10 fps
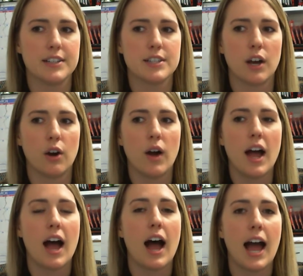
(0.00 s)
So
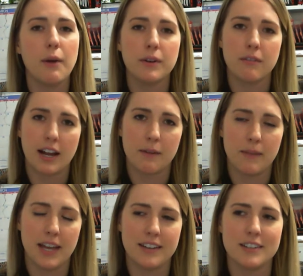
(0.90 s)
I would
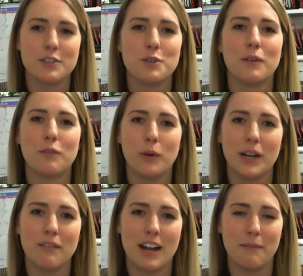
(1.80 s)
recommend to
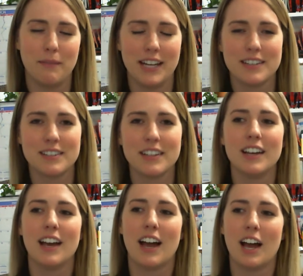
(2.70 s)
avoid red meat
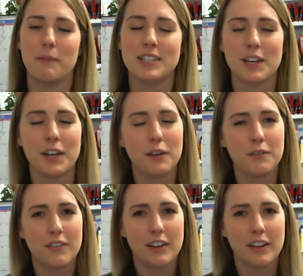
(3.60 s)
until you've